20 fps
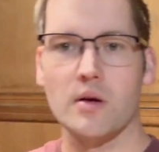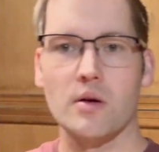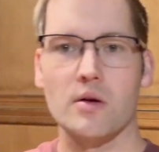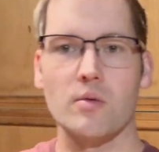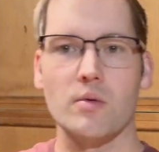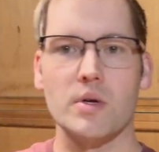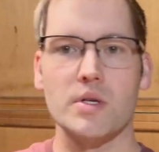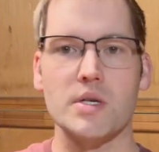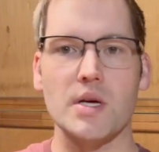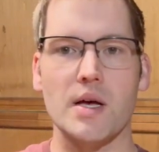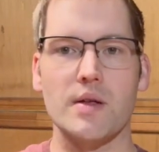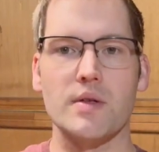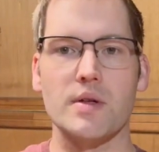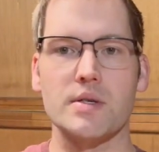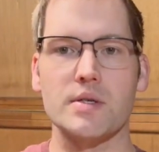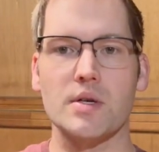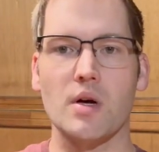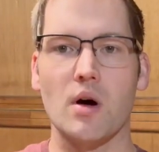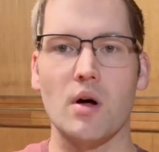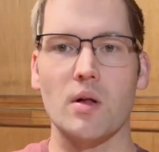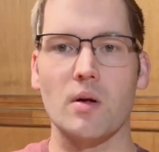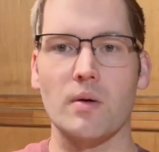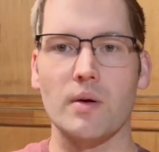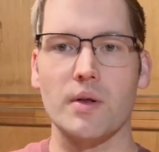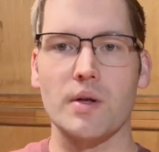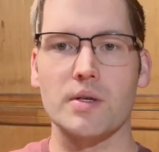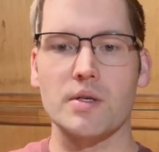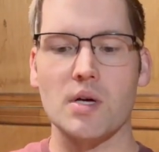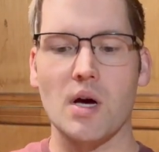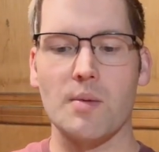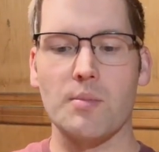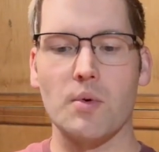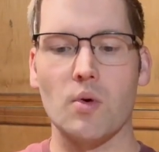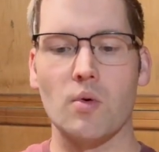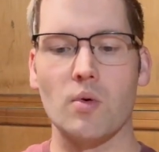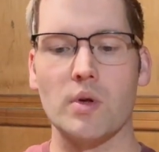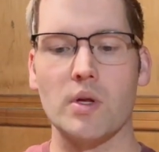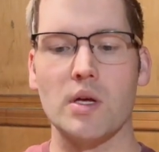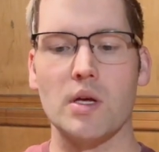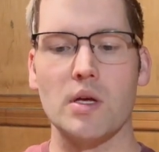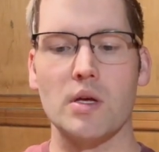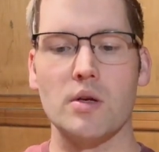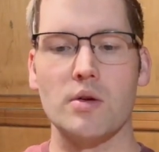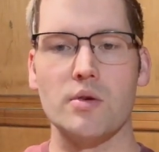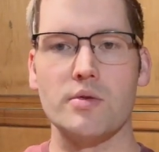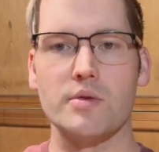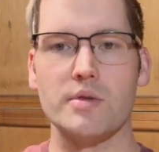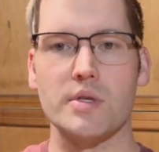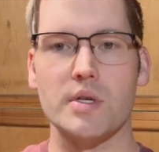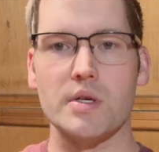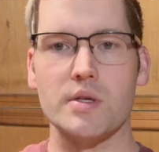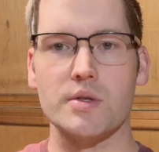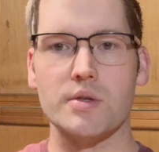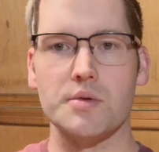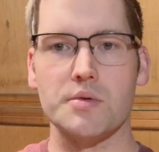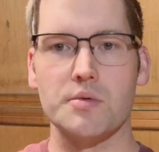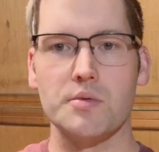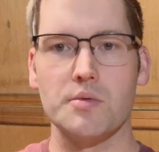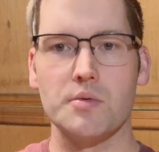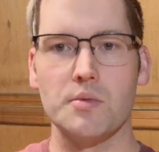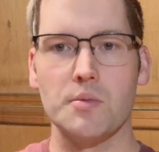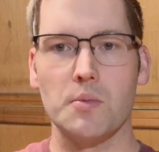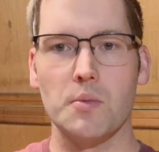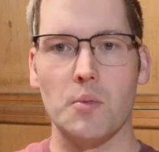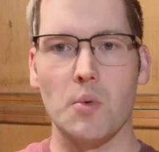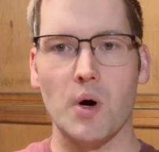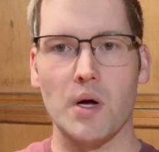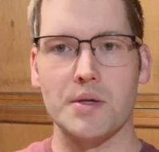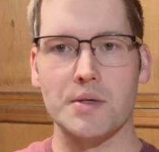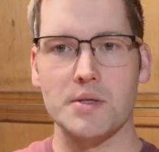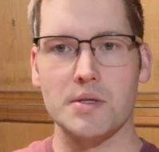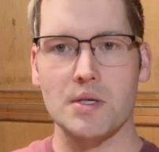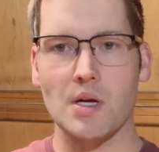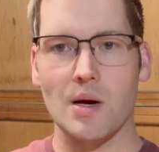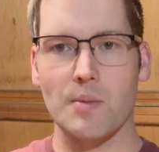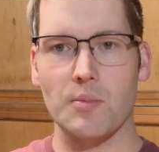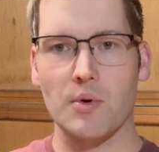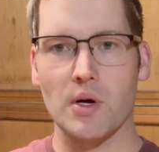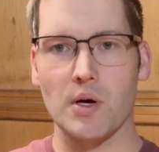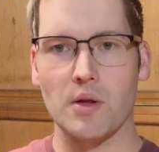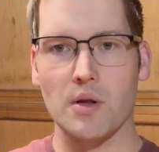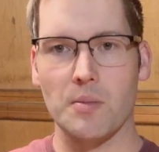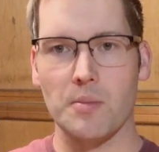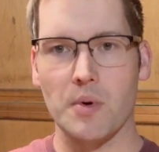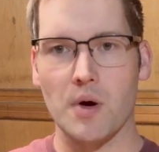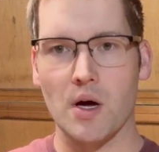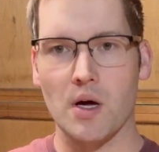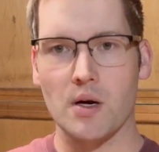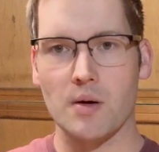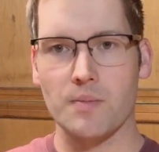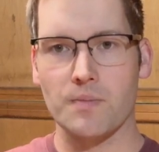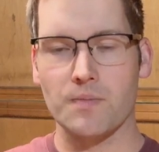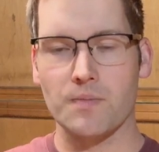which had this collar on the top, only uses one snap ring on the bottom.